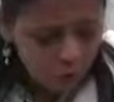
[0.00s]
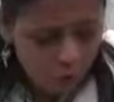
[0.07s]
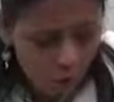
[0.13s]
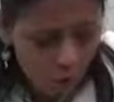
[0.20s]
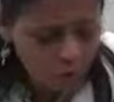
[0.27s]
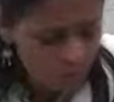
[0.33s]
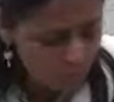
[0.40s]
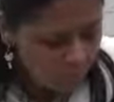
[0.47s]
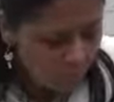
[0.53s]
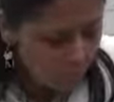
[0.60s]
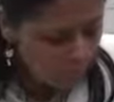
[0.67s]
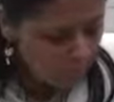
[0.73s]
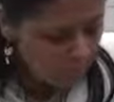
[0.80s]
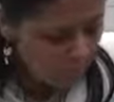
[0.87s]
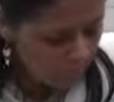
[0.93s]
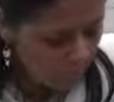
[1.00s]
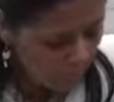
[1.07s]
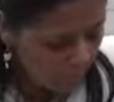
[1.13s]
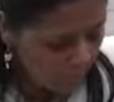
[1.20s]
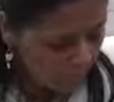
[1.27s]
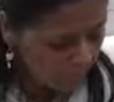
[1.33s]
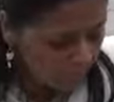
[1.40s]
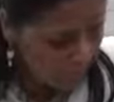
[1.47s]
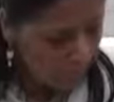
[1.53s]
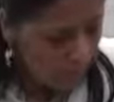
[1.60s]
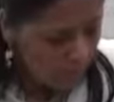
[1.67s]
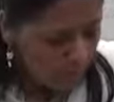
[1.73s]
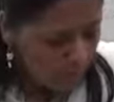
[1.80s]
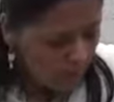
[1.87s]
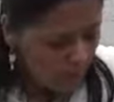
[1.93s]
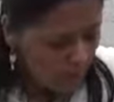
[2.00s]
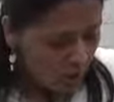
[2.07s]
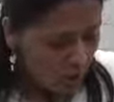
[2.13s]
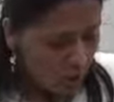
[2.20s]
cost price leadership. So